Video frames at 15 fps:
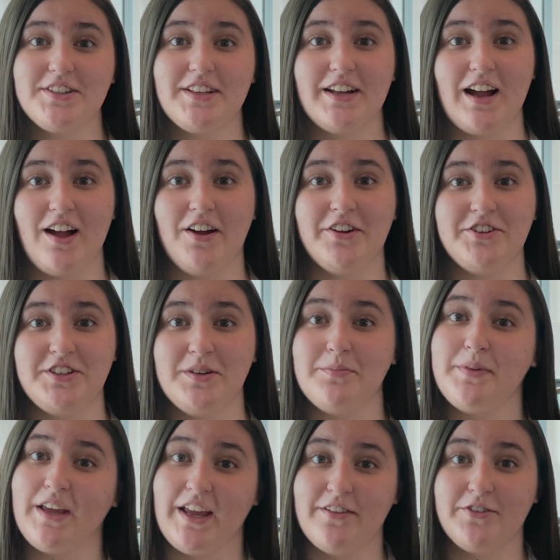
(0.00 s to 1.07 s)
psychology
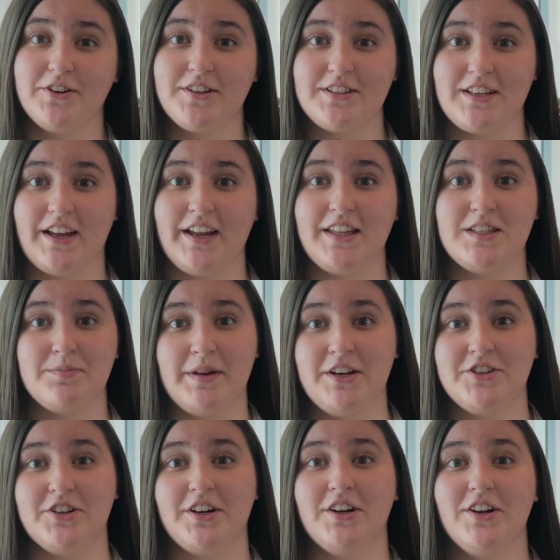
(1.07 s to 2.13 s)
behavioral science
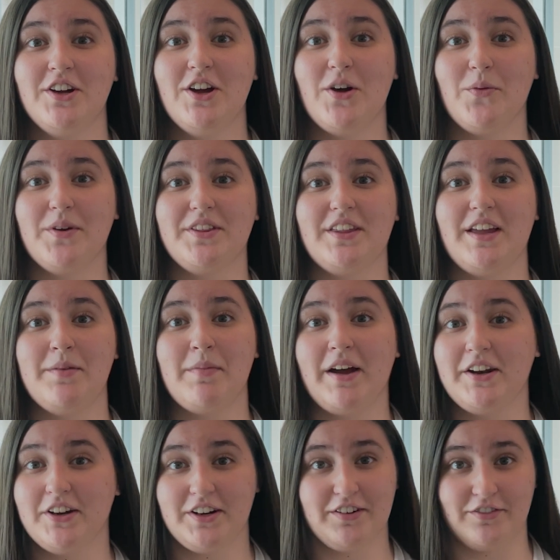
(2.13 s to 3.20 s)
major with a
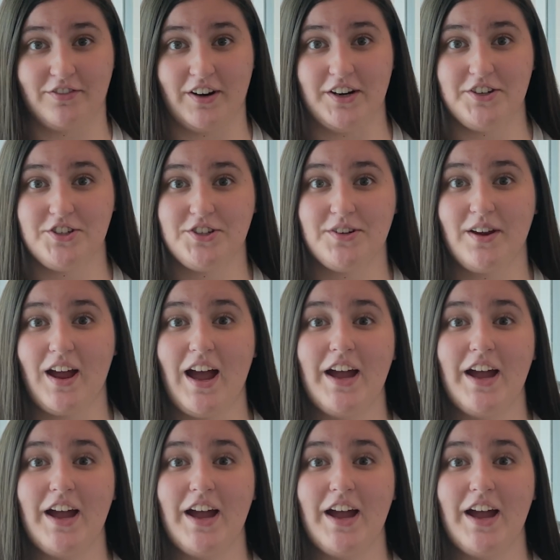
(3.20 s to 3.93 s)
minor in French.